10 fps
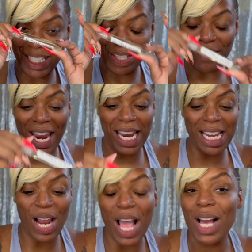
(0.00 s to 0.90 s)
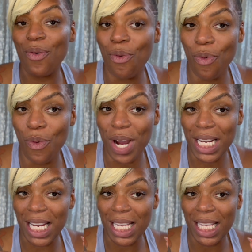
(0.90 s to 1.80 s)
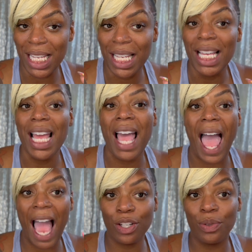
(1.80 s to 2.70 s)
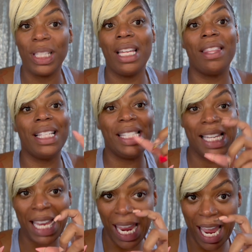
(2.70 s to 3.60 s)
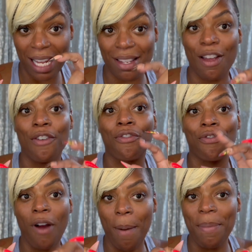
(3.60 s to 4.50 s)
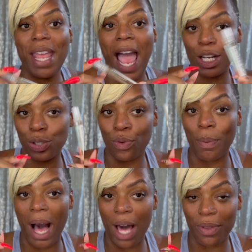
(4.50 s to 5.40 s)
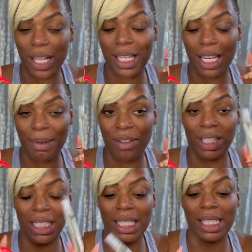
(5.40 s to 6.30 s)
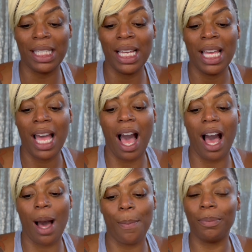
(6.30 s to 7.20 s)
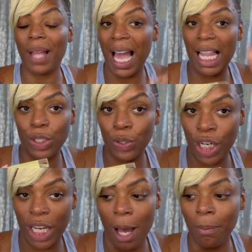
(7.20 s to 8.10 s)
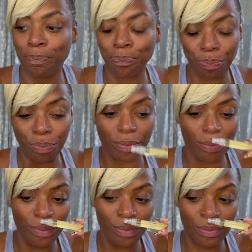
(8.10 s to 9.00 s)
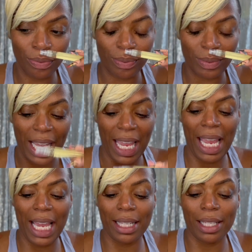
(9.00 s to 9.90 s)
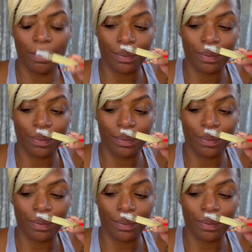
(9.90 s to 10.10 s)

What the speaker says: right, on actually the decant from the actual bottle that's going to be released. I got a little hookup. And